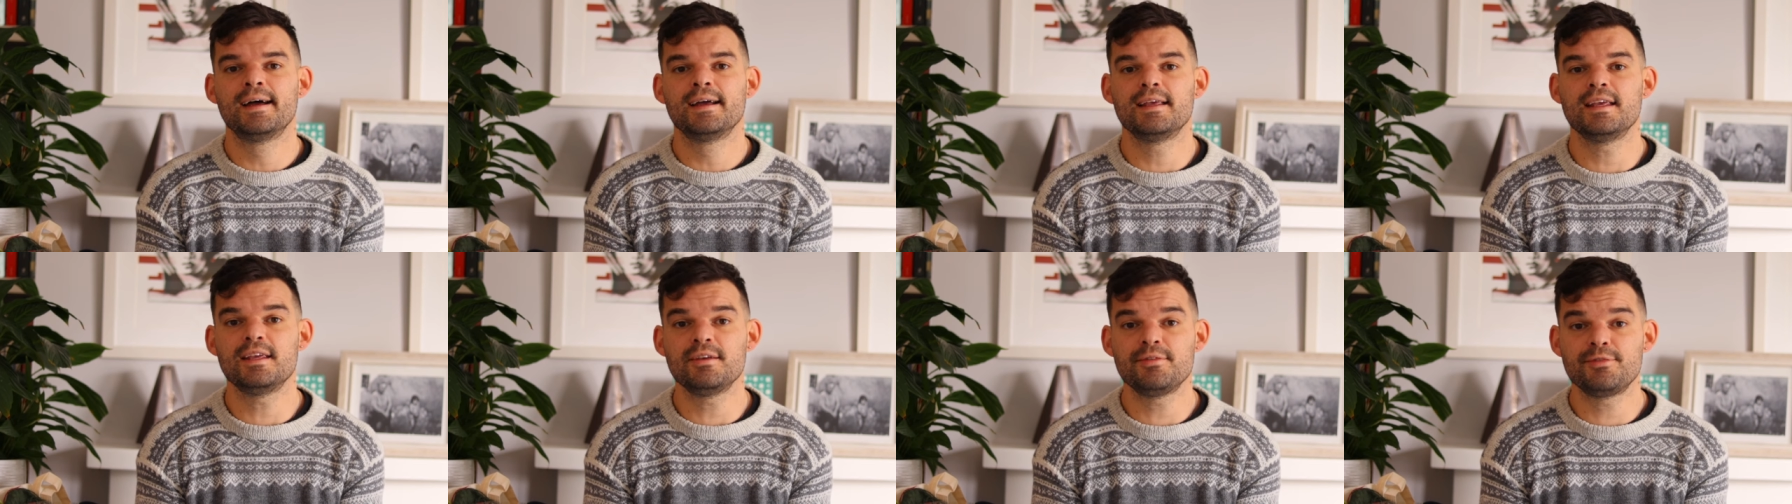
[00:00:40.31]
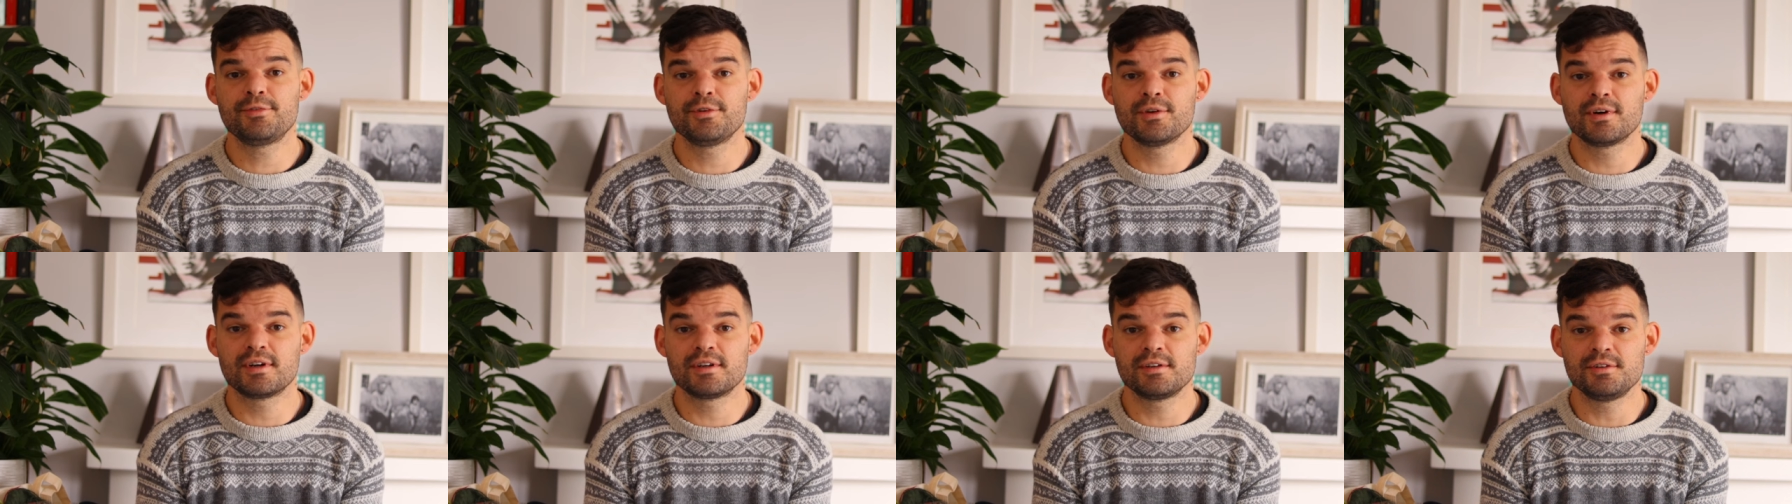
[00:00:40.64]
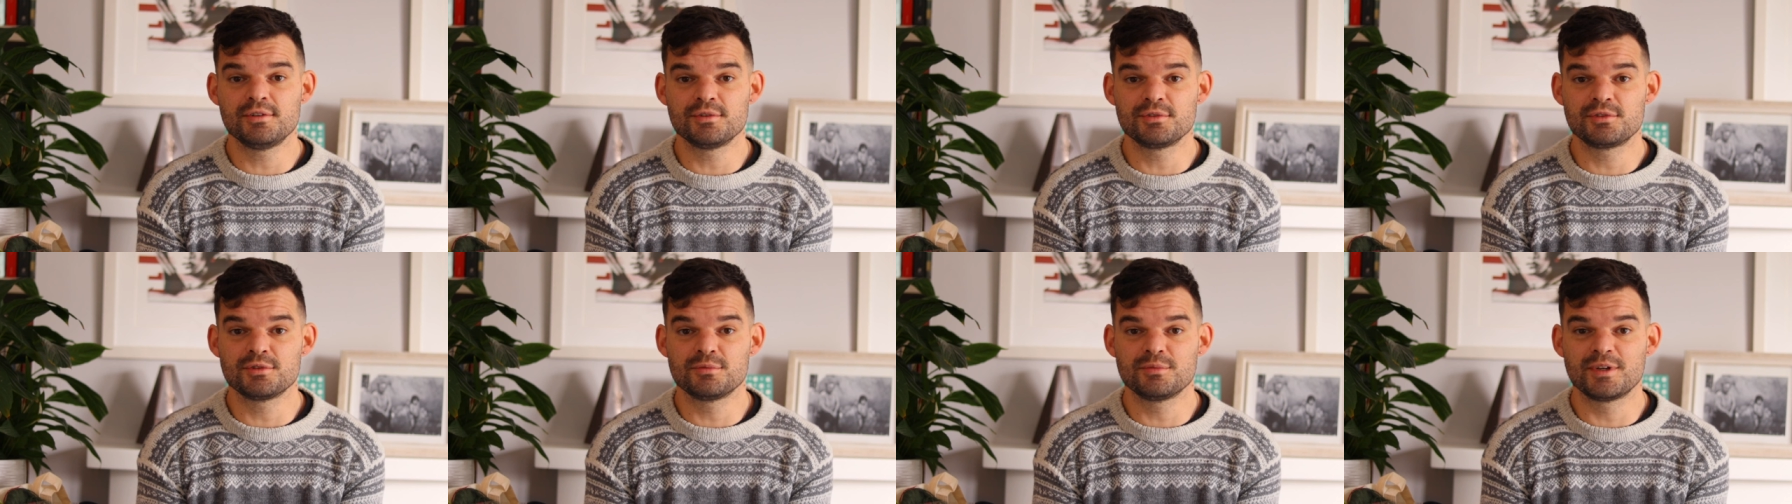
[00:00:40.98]
If you are
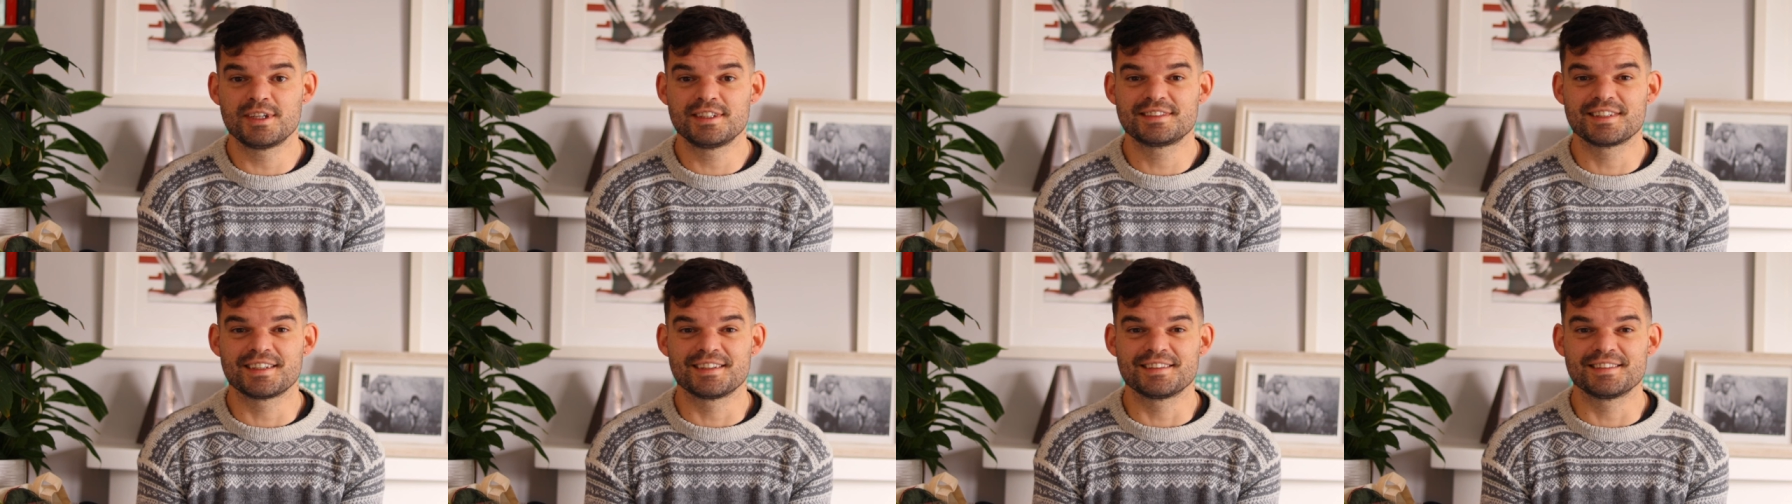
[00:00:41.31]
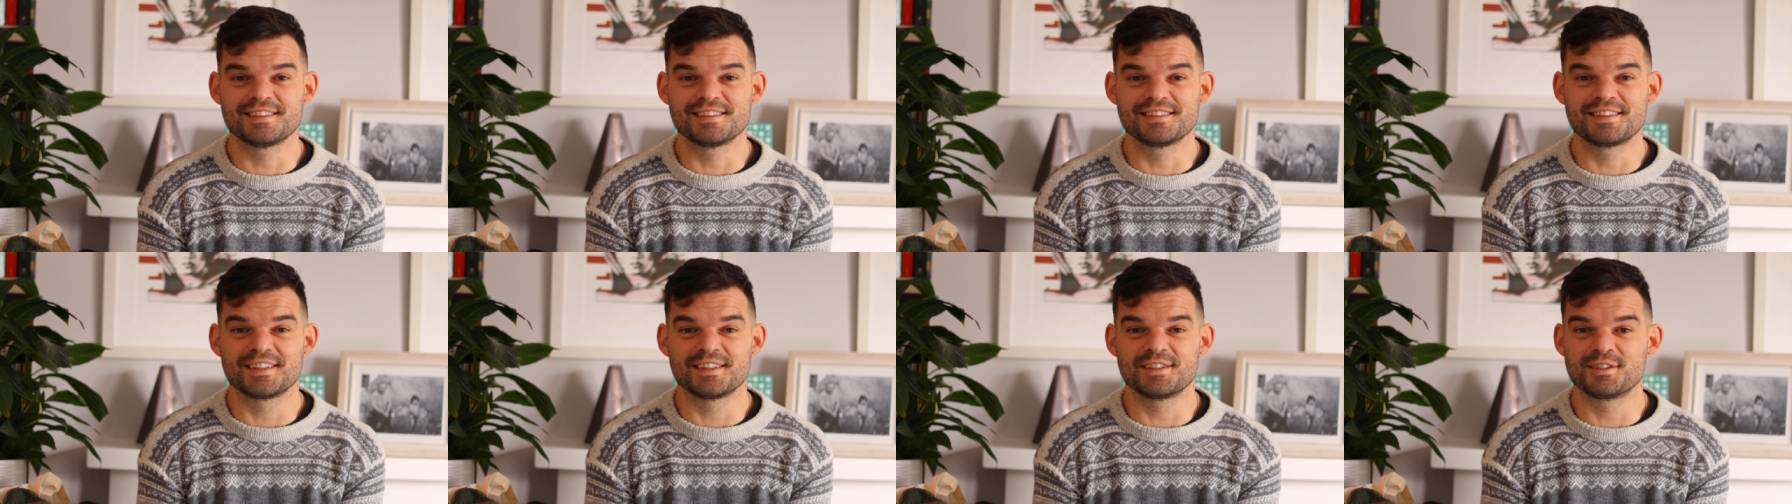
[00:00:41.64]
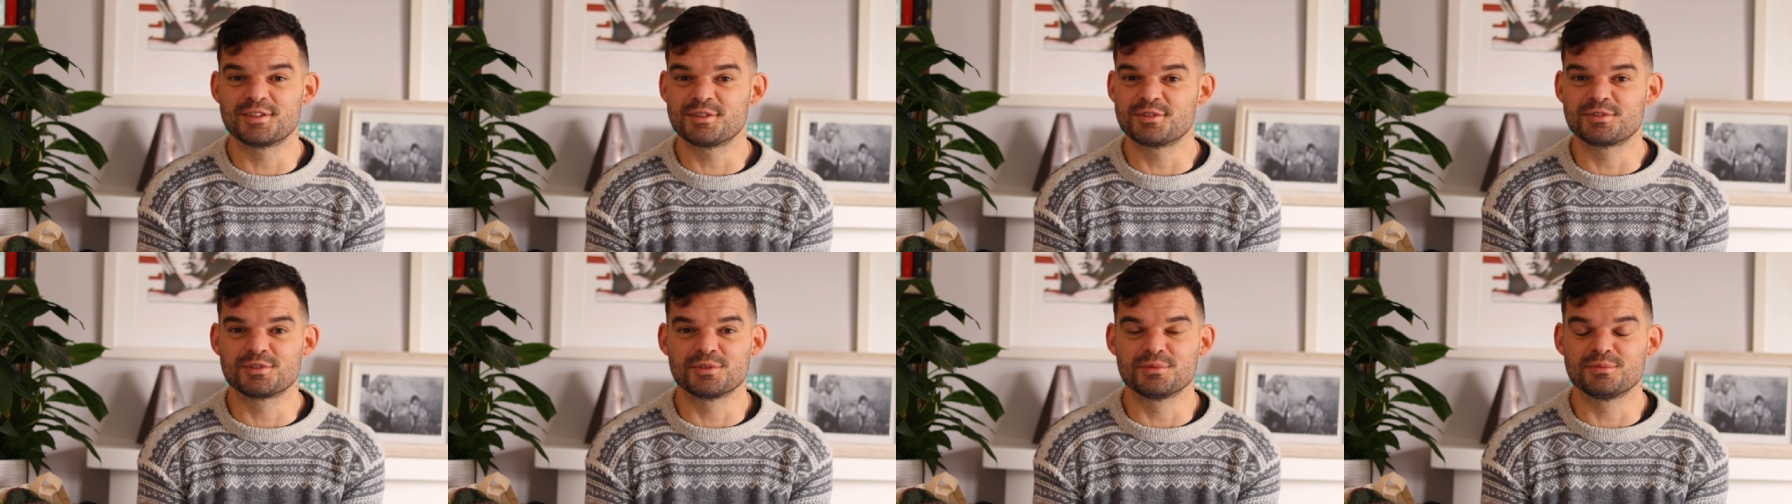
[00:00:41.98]
new to my channel, thank
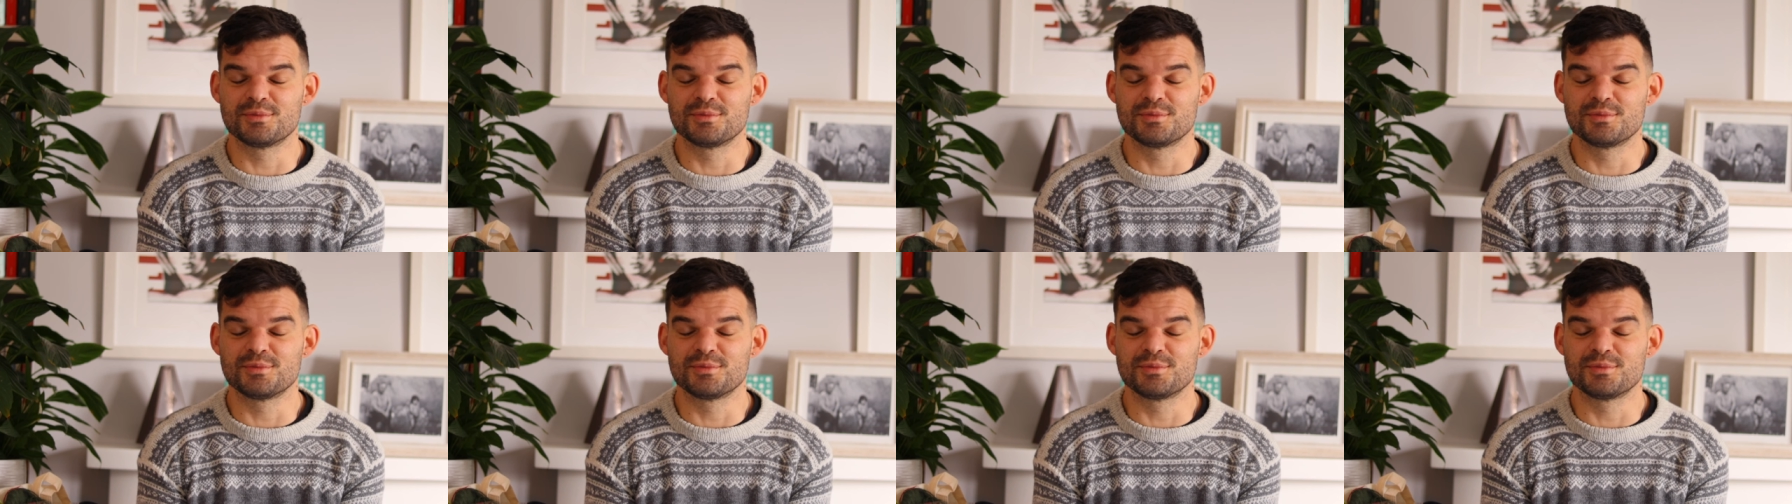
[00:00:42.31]
you so